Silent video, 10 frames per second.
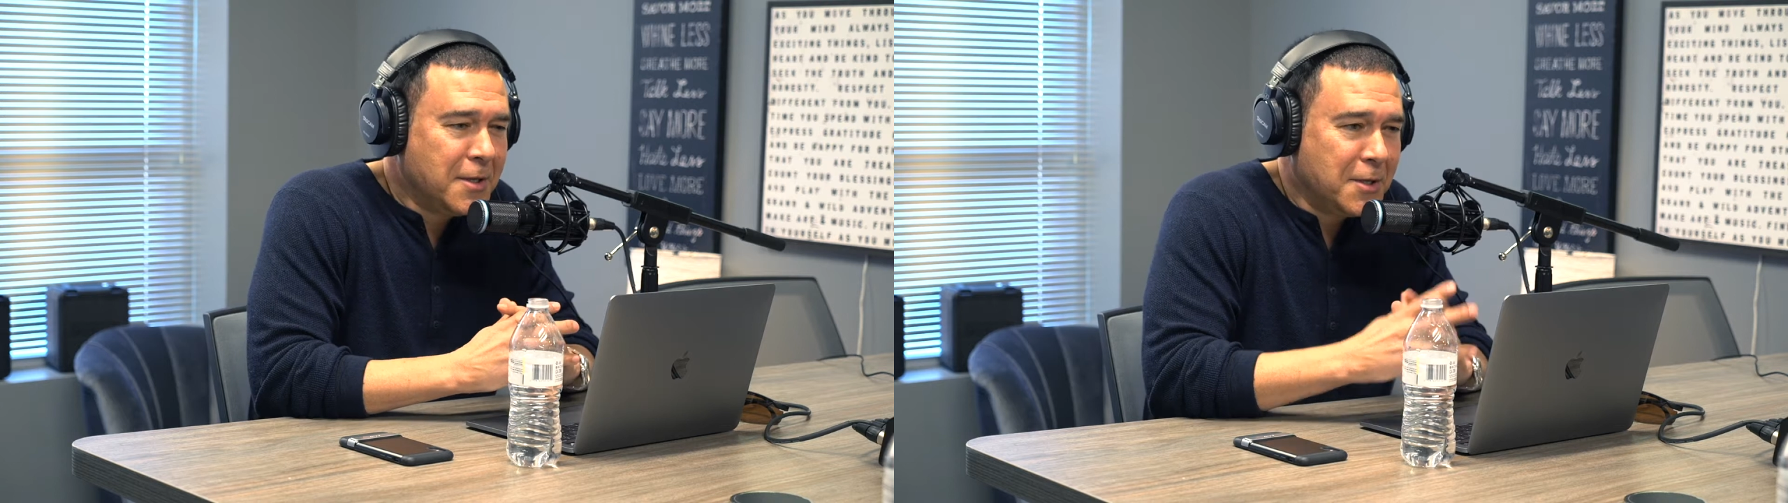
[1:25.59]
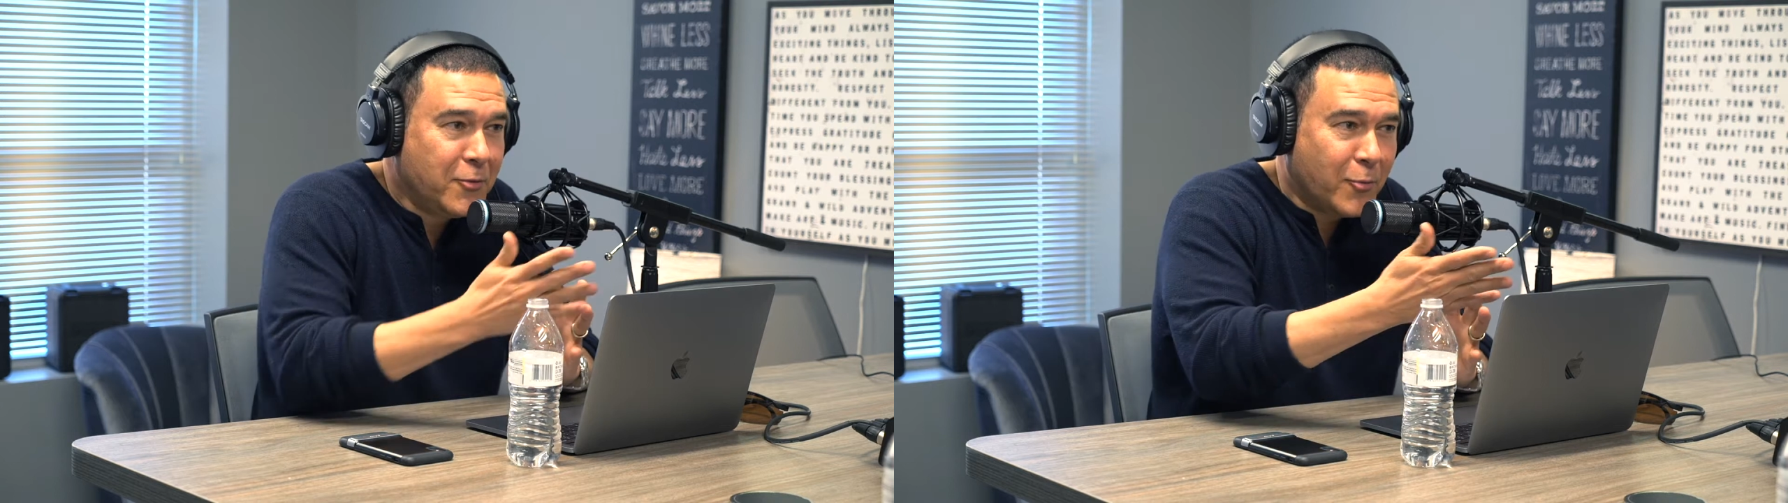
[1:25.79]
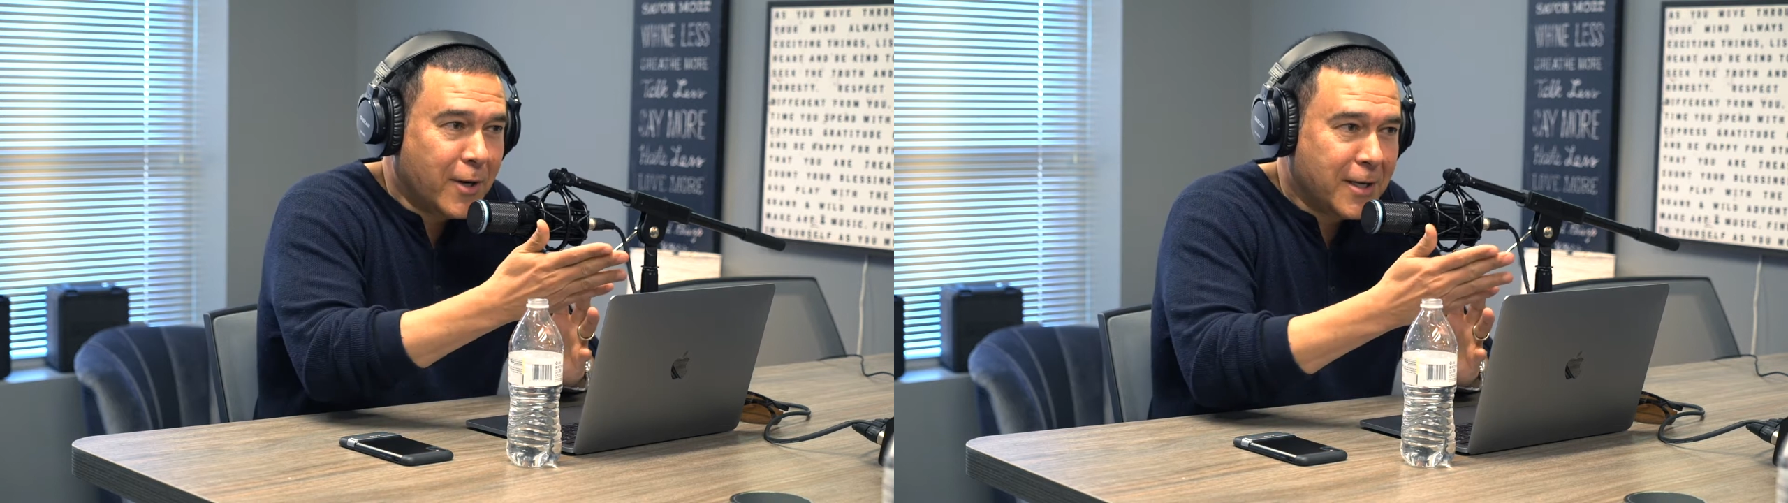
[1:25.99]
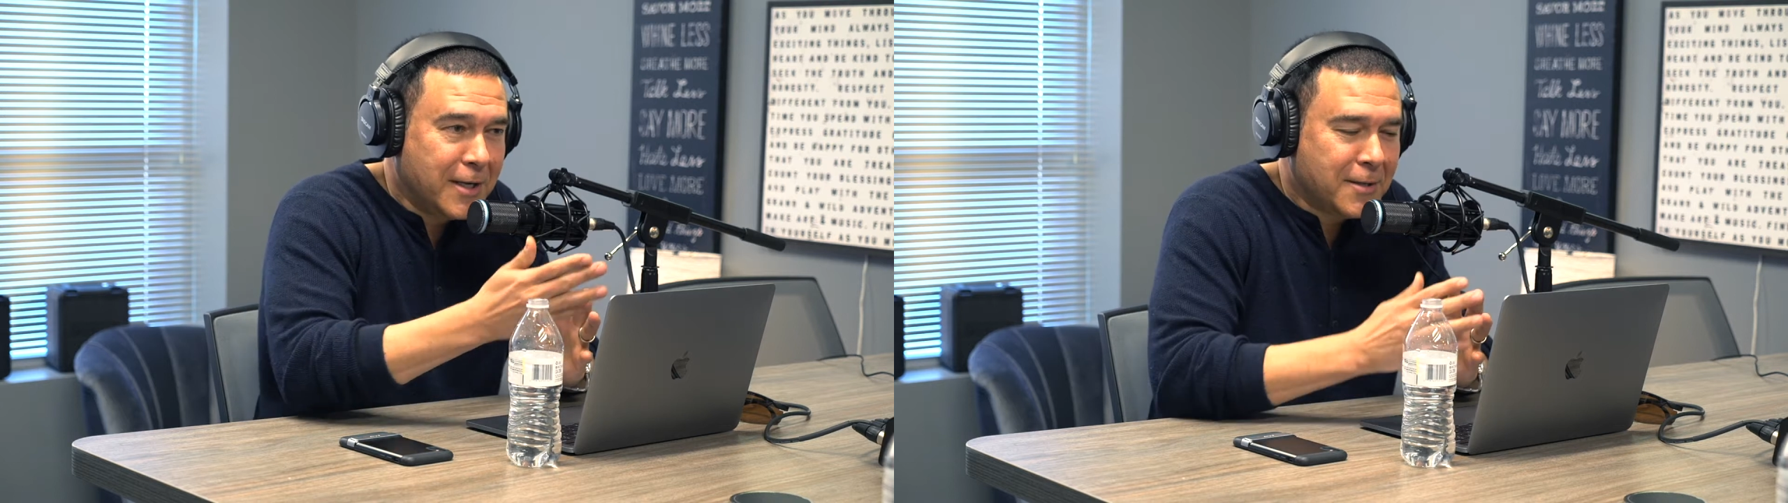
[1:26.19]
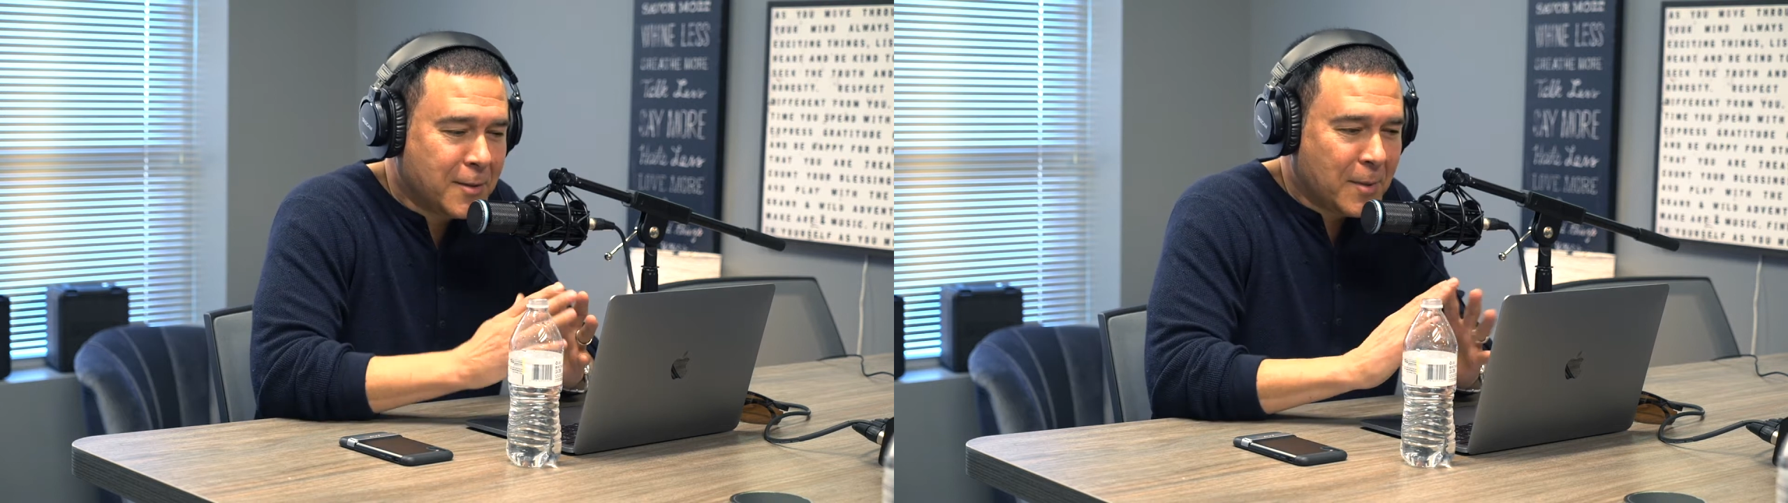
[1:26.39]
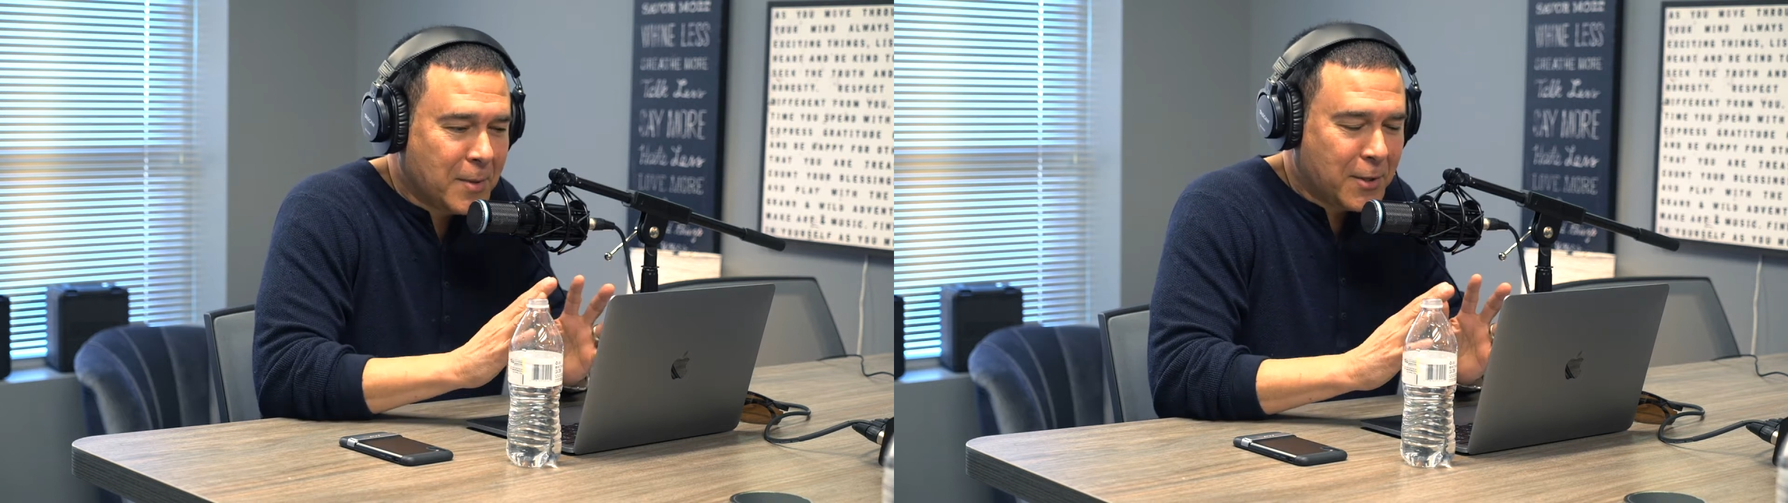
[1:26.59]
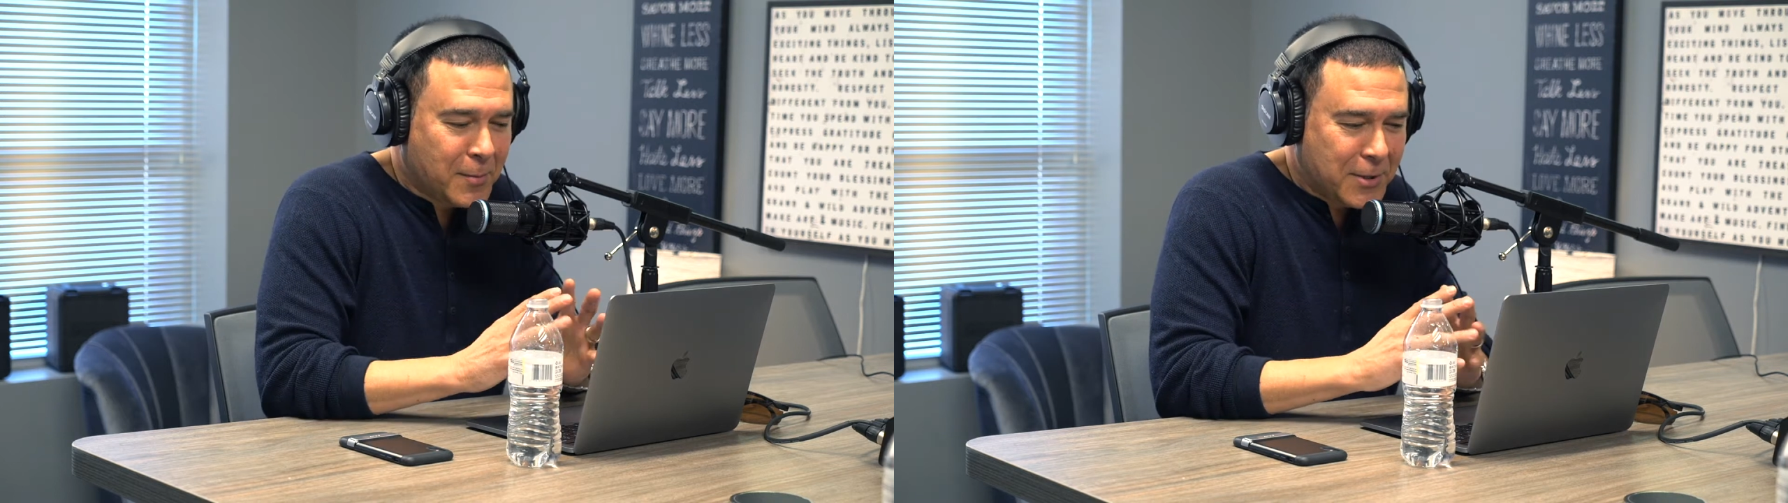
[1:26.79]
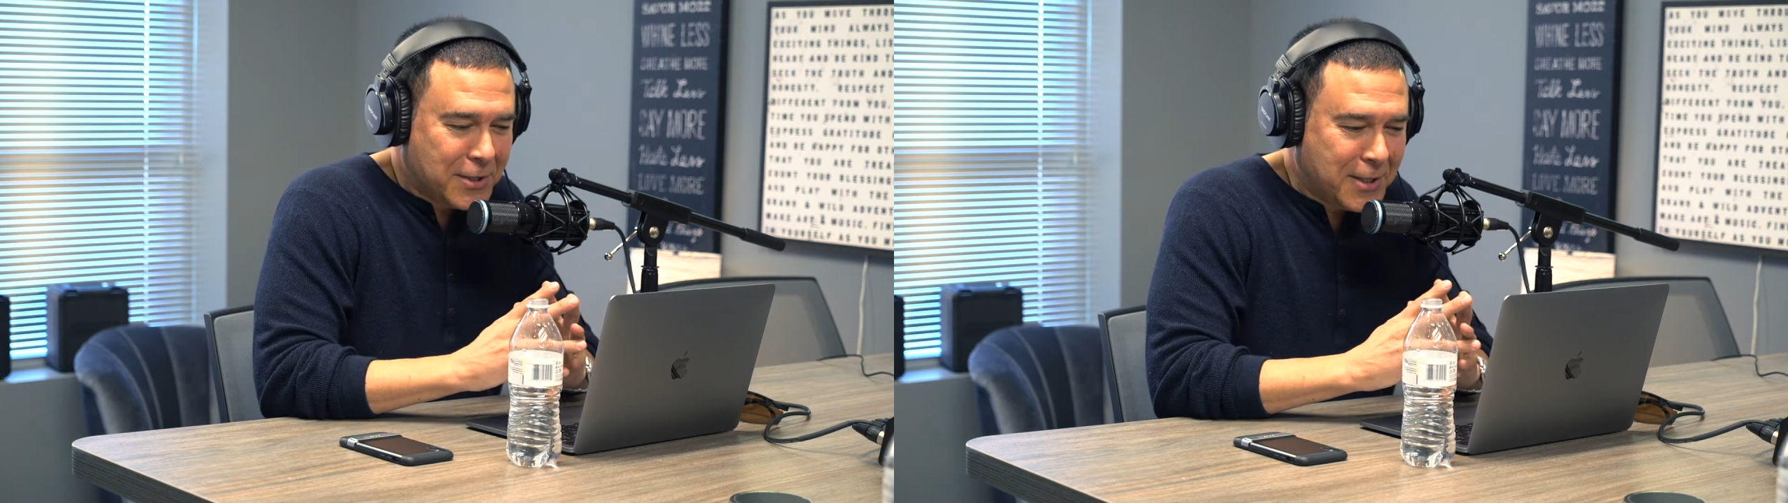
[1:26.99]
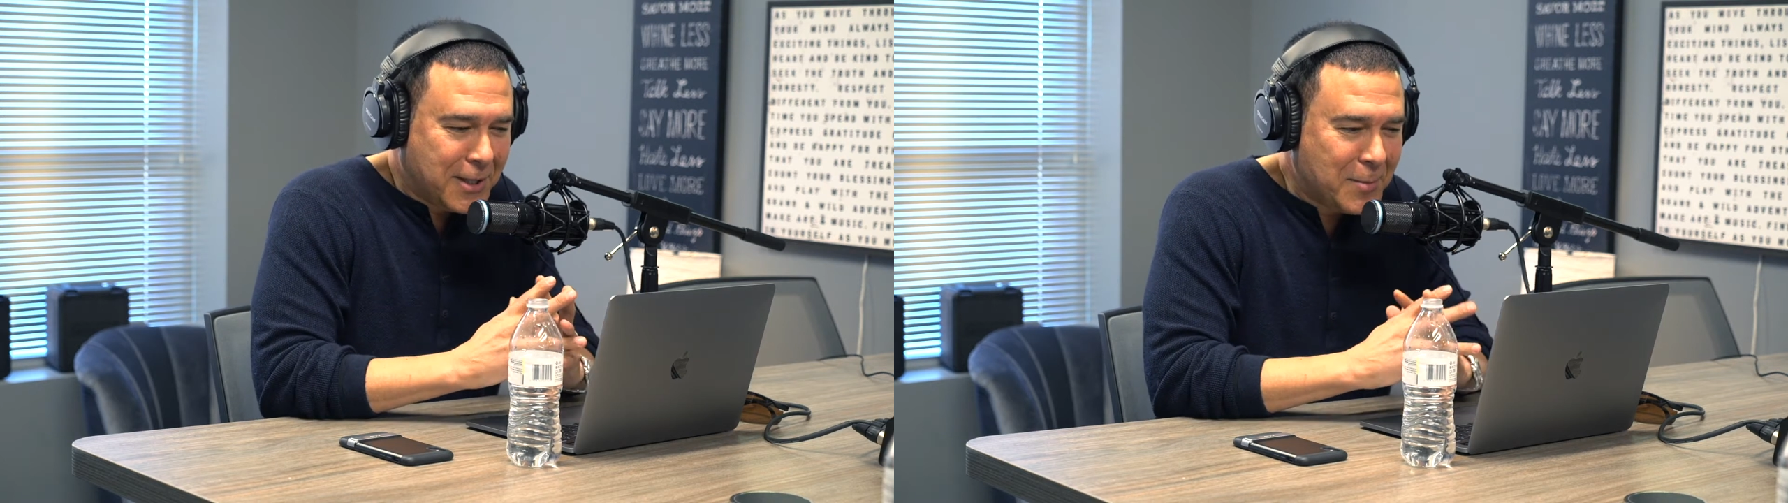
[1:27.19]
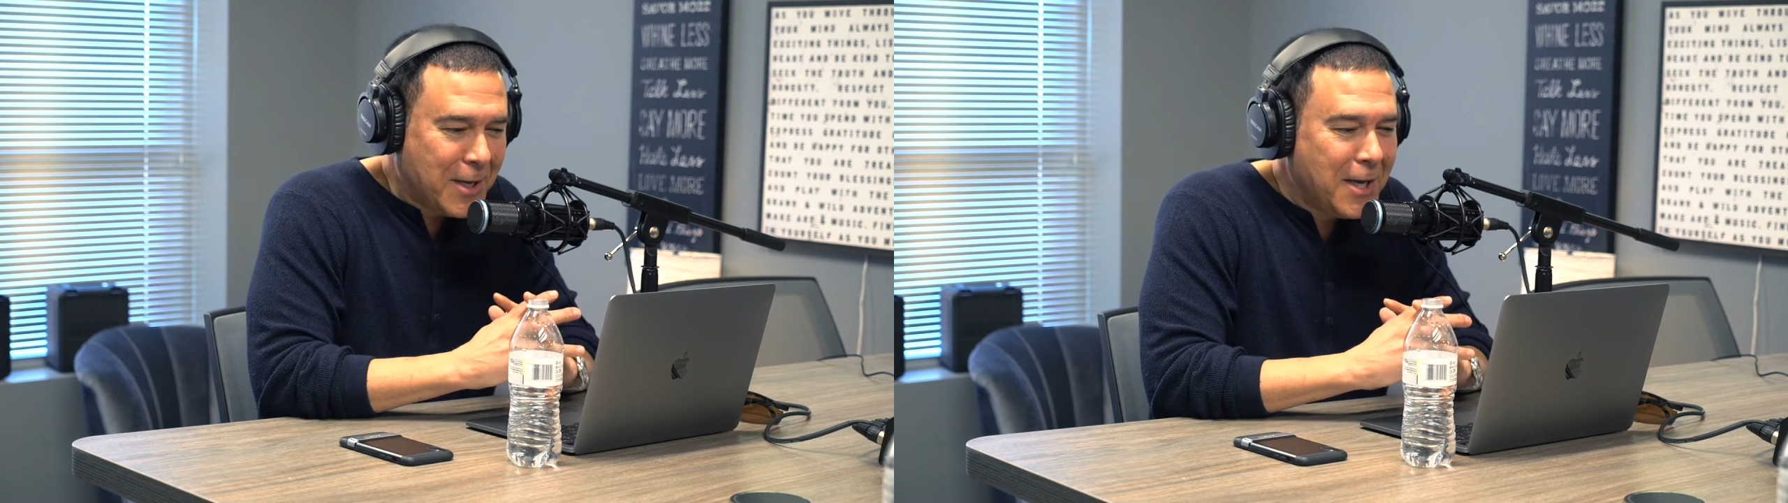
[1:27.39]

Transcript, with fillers: You've probably eaten there, but I'm not going to mention the name.